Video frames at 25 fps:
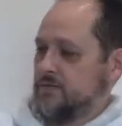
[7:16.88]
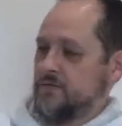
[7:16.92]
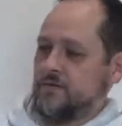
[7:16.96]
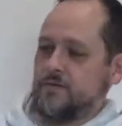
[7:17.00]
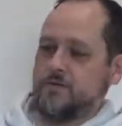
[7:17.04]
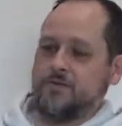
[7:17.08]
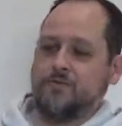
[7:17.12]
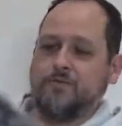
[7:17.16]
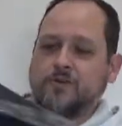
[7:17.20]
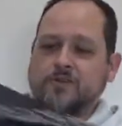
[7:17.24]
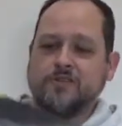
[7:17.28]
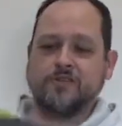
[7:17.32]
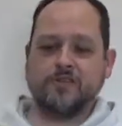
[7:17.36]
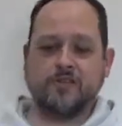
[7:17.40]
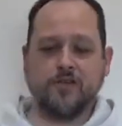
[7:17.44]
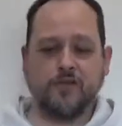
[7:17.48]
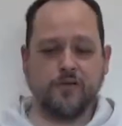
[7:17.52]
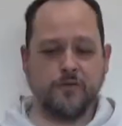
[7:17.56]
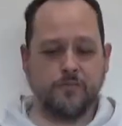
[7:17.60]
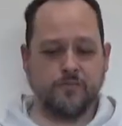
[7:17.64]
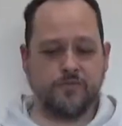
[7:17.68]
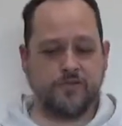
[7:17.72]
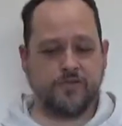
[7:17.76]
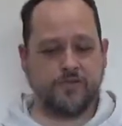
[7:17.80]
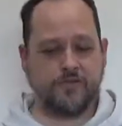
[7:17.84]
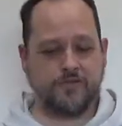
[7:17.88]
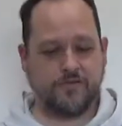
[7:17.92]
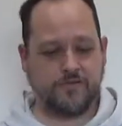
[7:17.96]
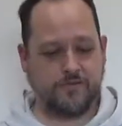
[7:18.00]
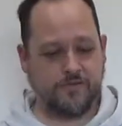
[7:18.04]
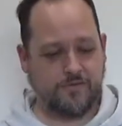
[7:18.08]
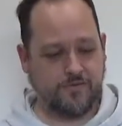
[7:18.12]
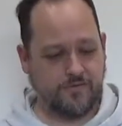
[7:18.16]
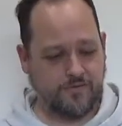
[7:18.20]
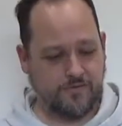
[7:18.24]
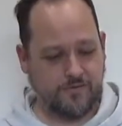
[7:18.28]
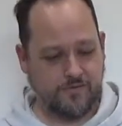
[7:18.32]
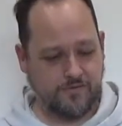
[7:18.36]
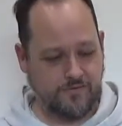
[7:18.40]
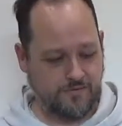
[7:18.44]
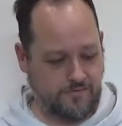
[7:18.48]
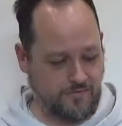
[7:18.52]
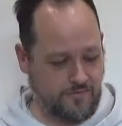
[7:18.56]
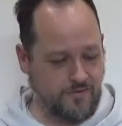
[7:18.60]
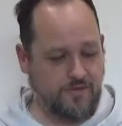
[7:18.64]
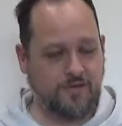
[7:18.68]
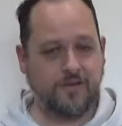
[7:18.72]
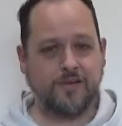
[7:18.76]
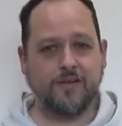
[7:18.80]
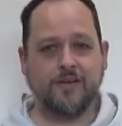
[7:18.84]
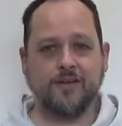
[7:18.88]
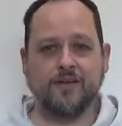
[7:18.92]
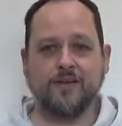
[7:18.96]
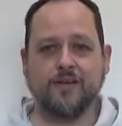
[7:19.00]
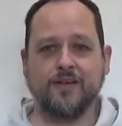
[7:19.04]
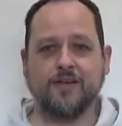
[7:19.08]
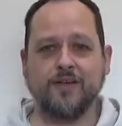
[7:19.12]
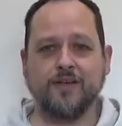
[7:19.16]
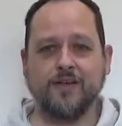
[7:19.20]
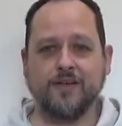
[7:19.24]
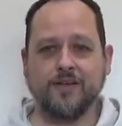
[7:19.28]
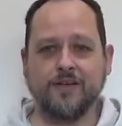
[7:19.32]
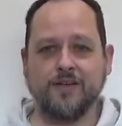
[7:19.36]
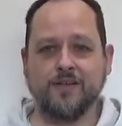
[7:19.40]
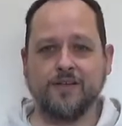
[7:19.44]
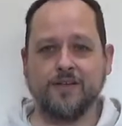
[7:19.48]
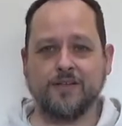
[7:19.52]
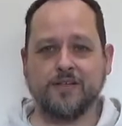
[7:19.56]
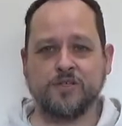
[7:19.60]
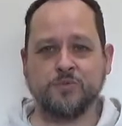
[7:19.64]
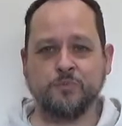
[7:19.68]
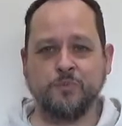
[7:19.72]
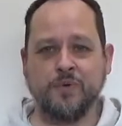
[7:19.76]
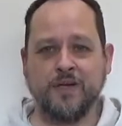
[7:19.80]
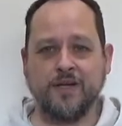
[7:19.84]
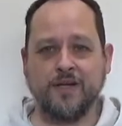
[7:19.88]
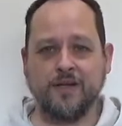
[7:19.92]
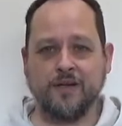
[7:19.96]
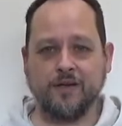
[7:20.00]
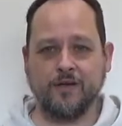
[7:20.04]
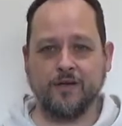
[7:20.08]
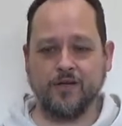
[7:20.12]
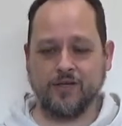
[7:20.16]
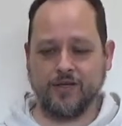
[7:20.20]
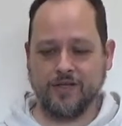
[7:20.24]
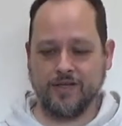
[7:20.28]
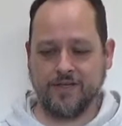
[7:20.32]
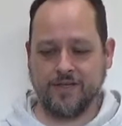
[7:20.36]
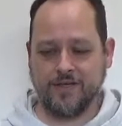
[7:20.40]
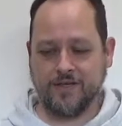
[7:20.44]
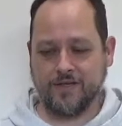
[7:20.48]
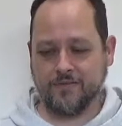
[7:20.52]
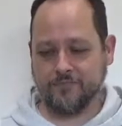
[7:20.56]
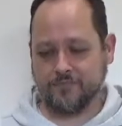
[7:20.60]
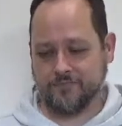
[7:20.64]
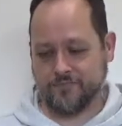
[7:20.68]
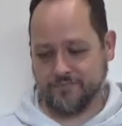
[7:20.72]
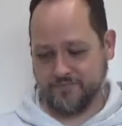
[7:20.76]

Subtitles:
which comes in a nice bag. Look at that.